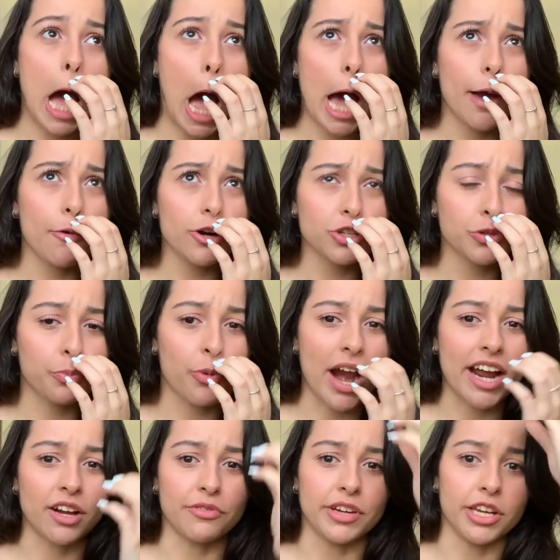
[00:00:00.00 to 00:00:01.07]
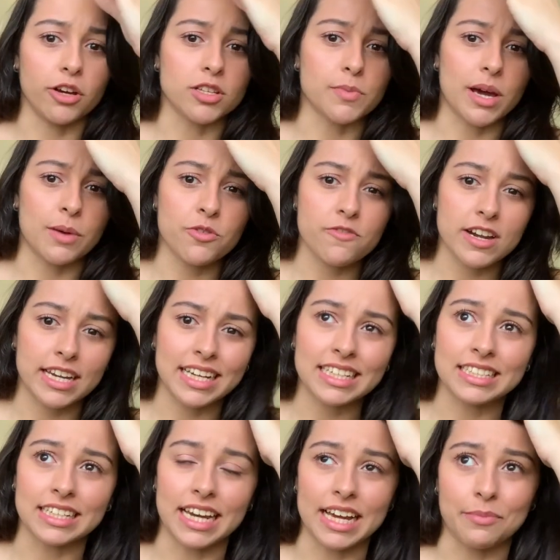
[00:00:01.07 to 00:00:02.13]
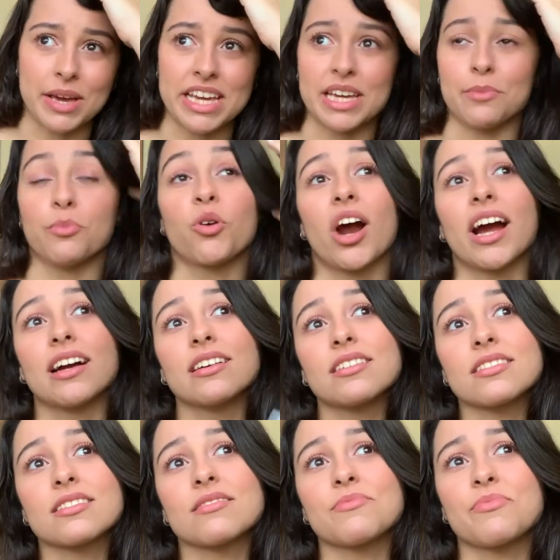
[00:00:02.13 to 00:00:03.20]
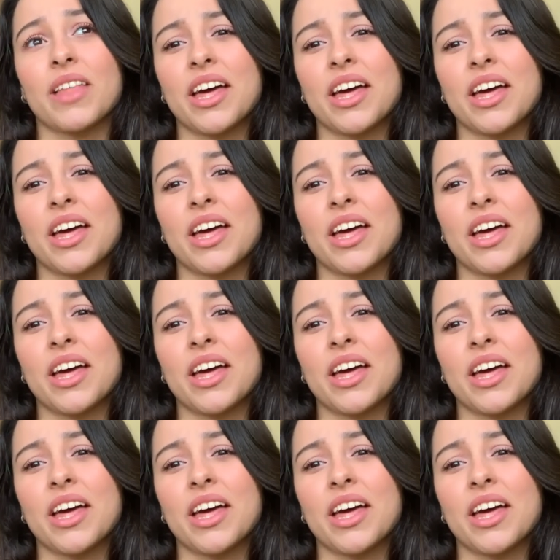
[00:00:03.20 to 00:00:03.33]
I watch prank videos, not really into like making pranks.